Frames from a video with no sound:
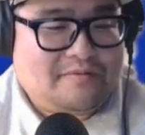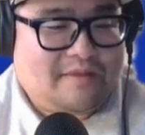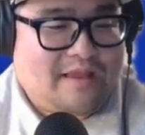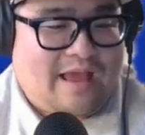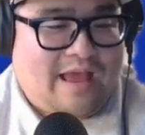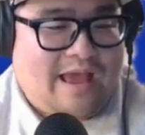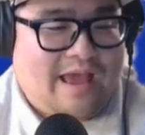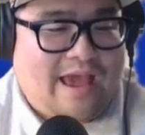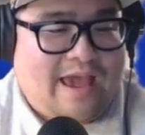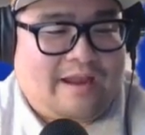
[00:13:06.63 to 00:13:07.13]

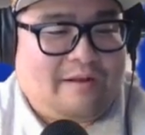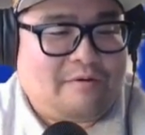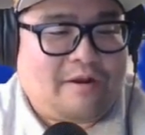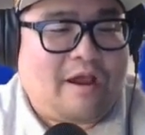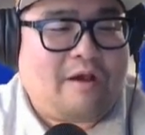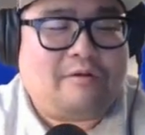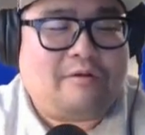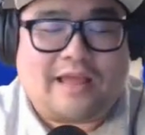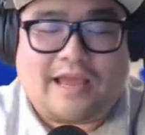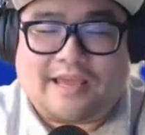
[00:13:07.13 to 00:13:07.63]
I don't
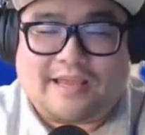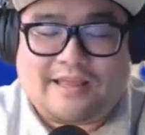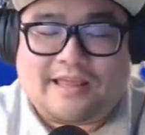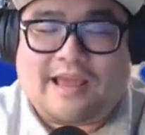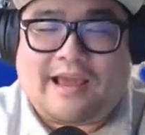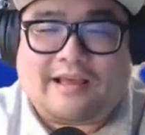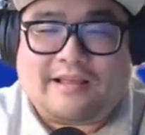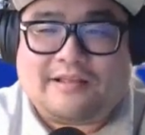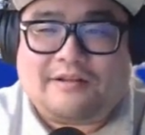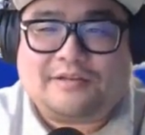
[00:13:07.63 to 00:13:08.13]
know, like,
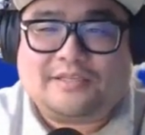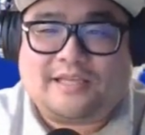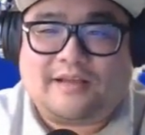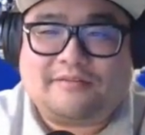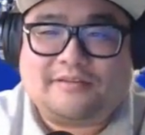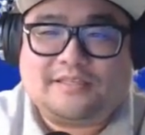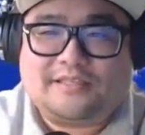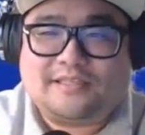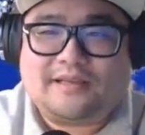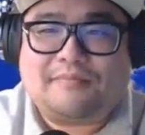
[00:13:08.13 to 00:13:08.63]
yeah, there's
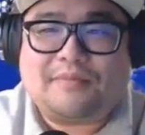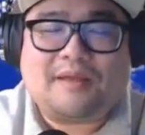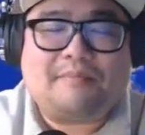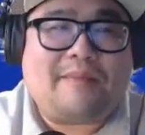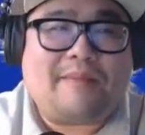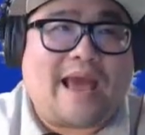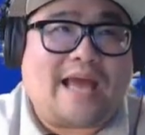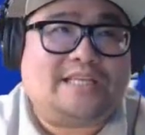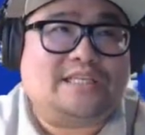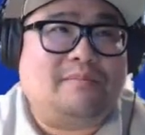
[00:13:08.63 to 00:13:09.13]
something
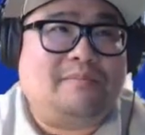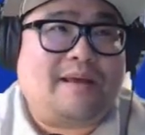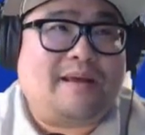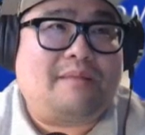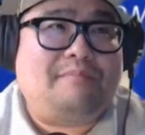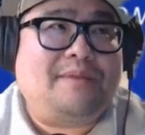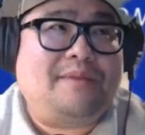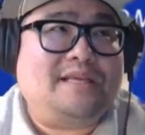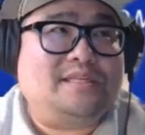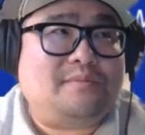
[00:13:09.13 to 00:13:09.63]
magical
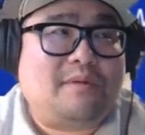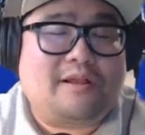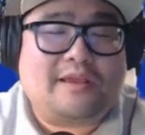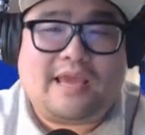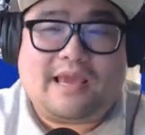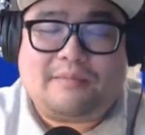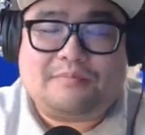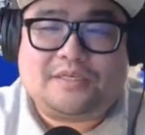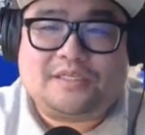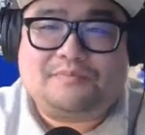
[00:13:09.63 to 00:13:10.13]
about a baseball
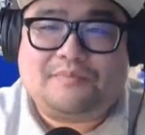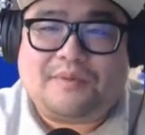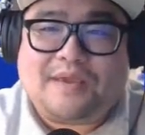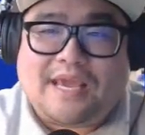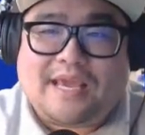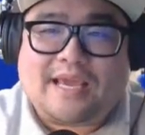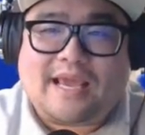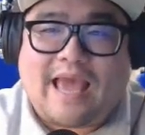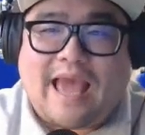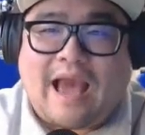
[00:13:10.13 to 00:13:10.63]
game, just
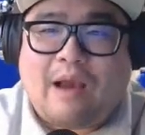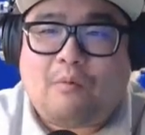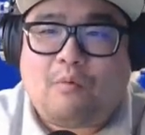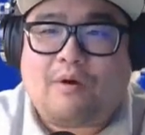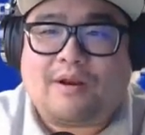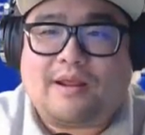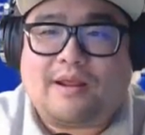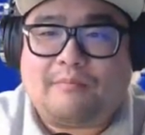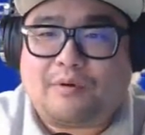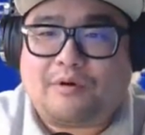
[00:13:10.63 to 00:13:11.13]
being at
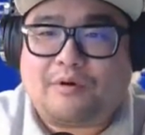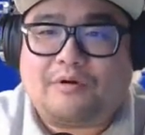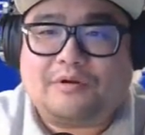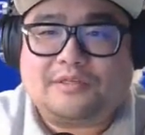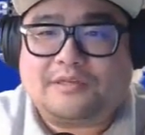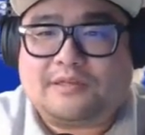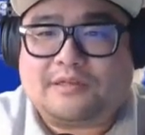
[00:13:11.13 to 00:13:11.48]
one in person.